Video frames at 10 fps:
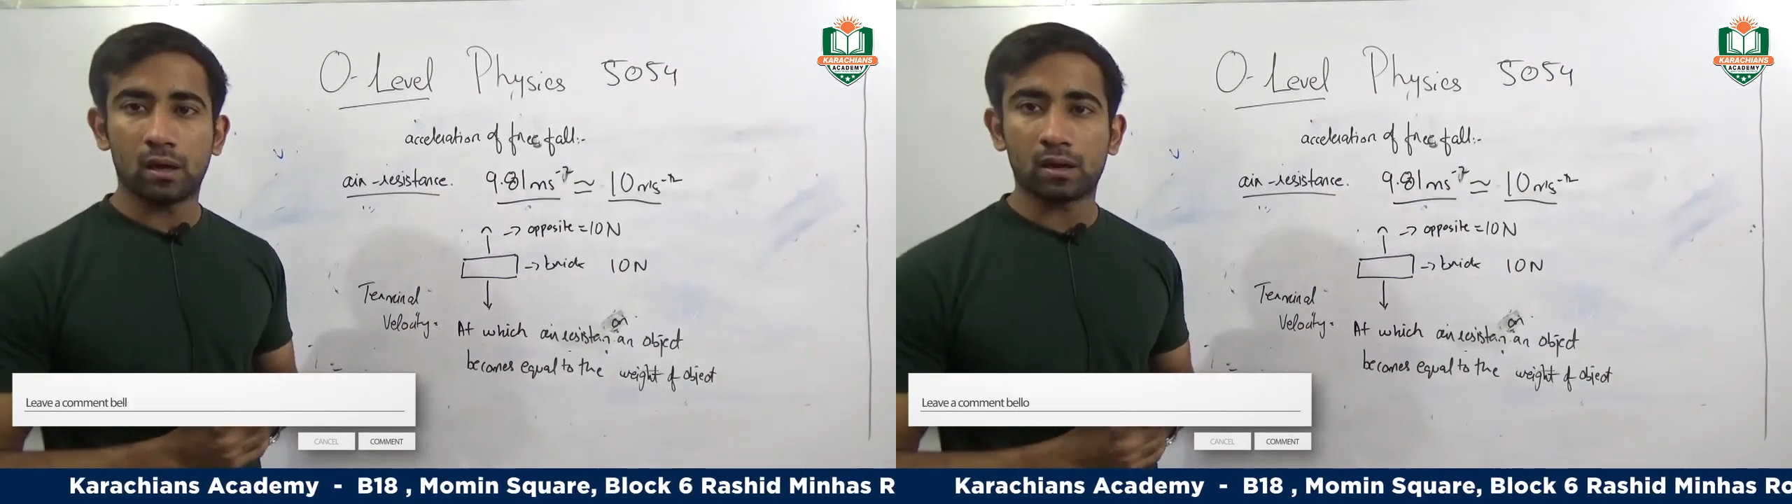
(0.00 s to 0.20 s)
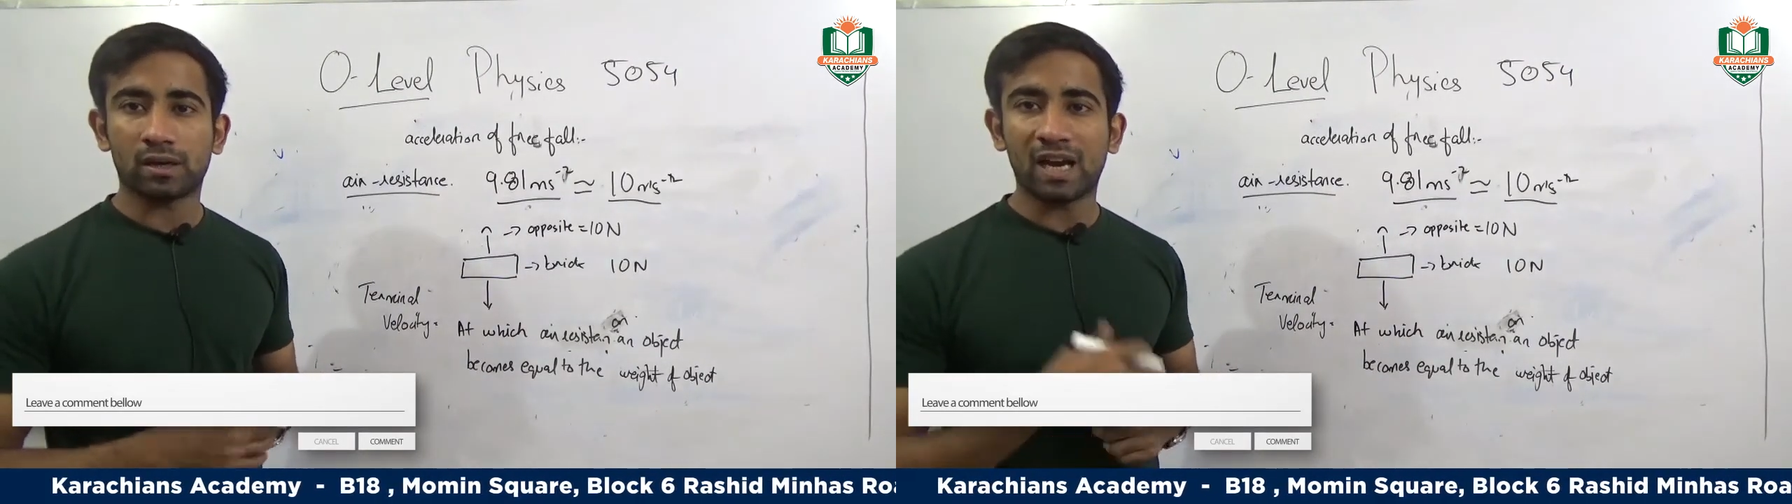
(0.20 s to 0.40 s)

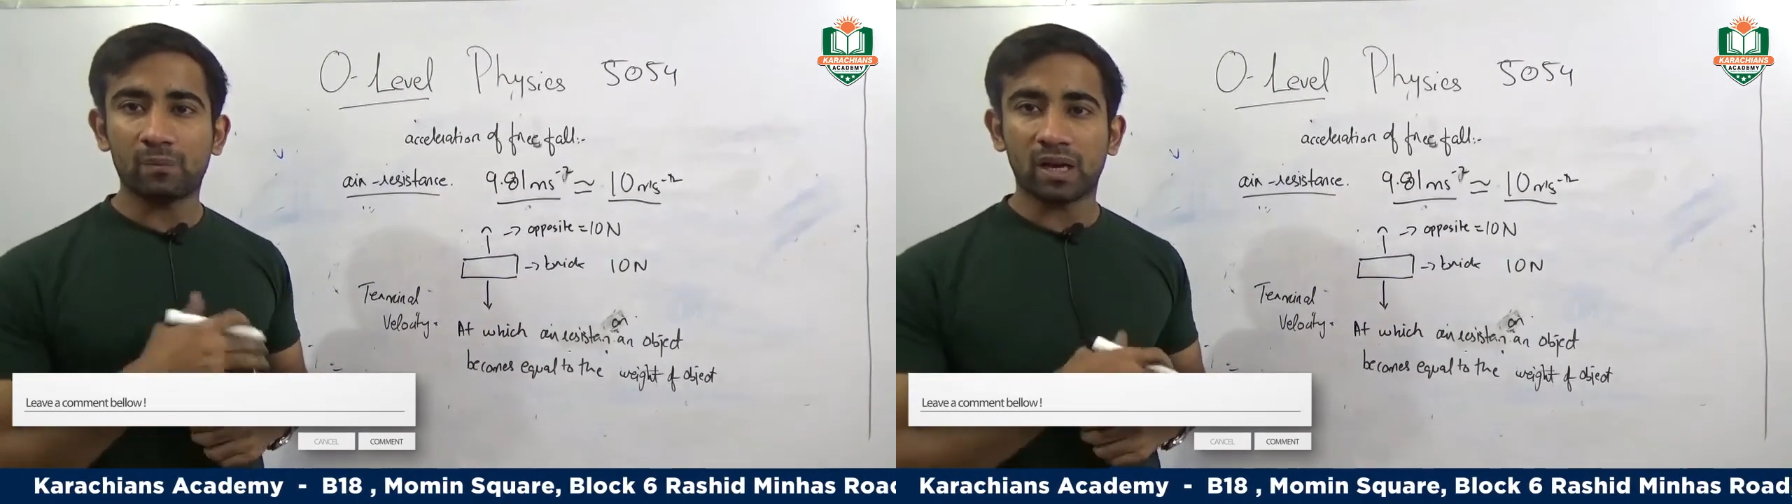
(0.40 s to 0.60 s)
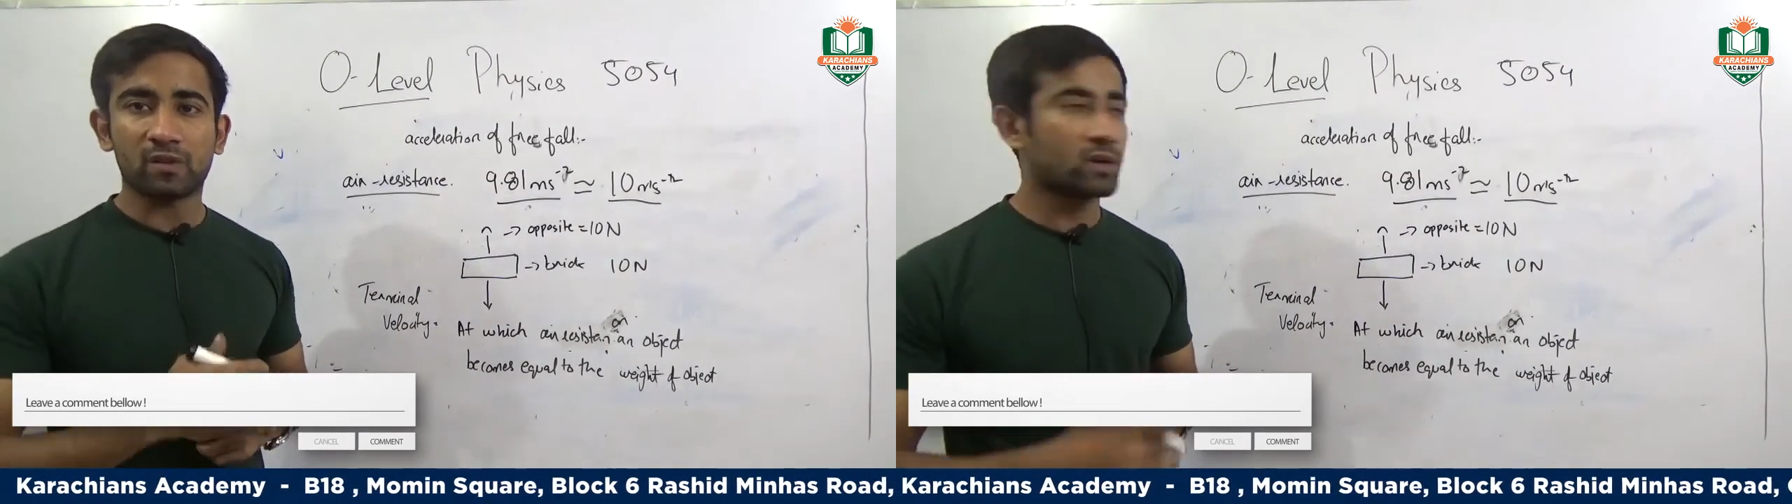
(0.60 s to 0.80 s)
get
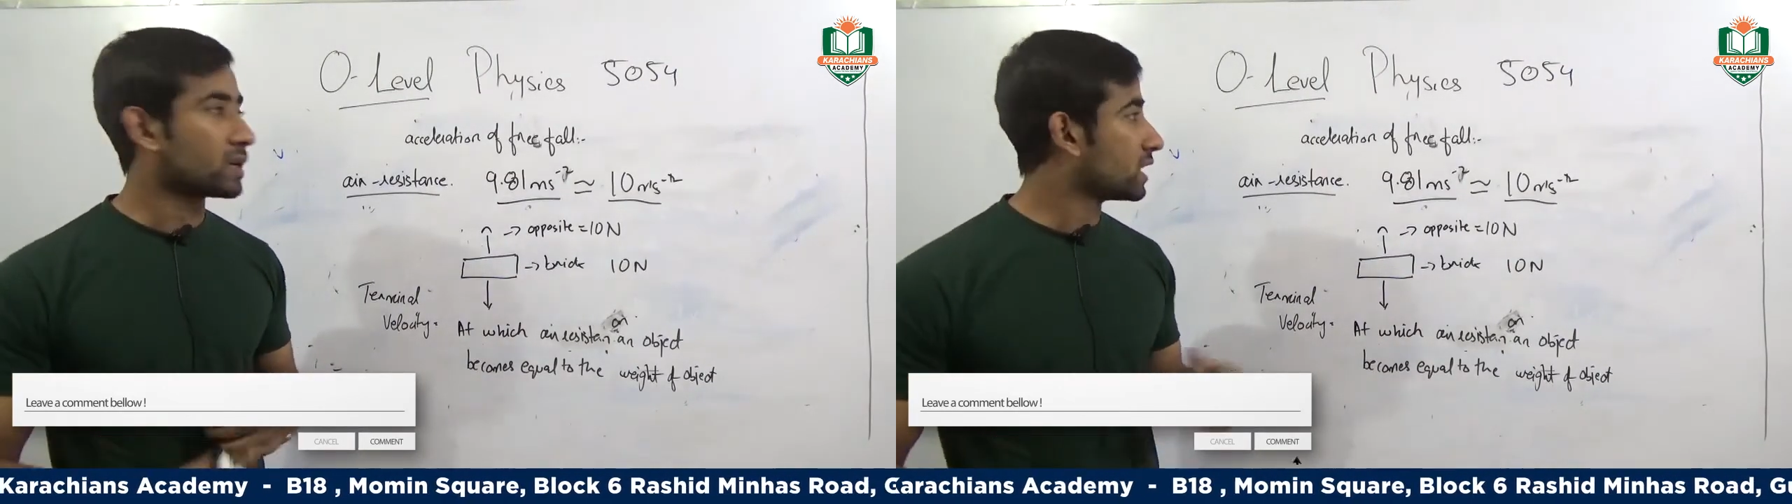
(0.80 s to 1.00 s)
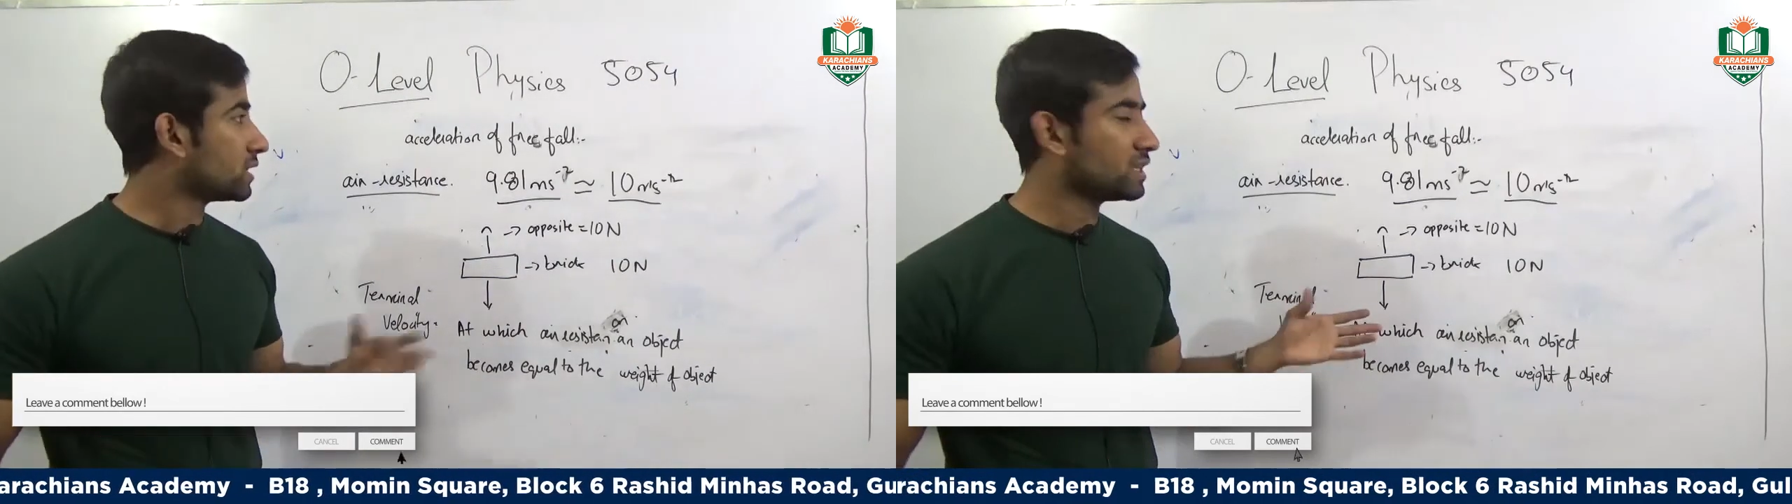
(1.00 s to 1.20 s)
benefit
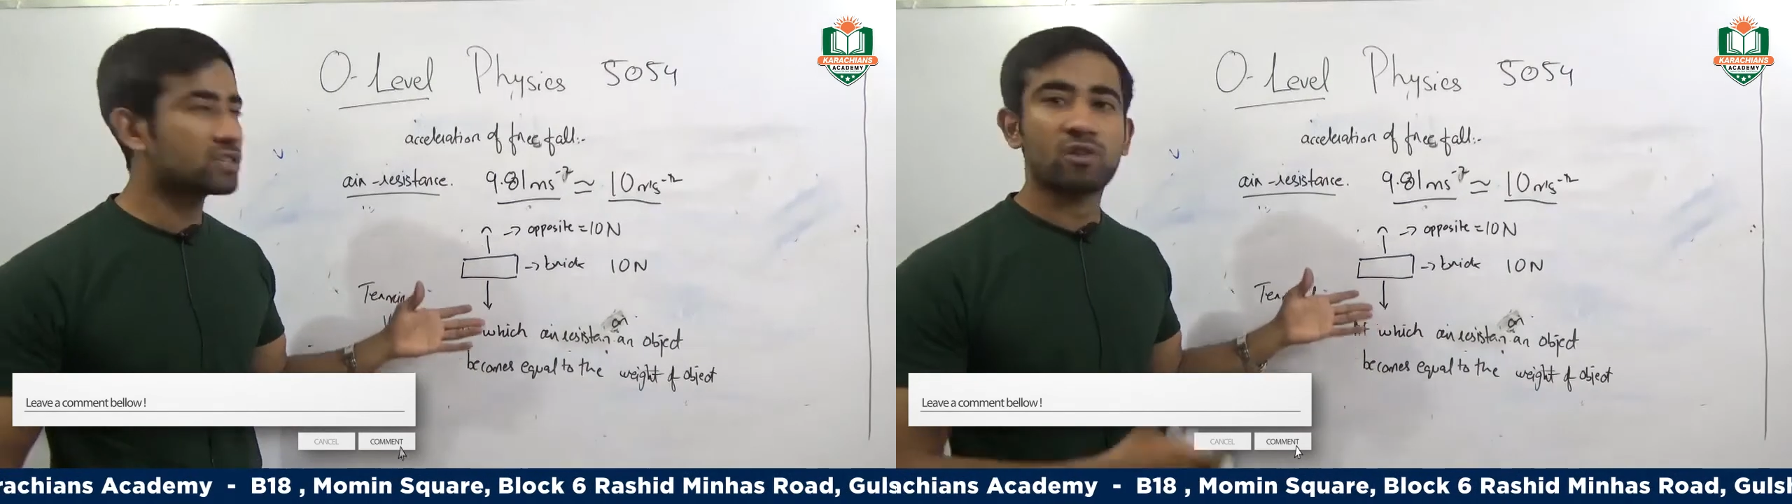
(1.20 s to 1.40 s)
in these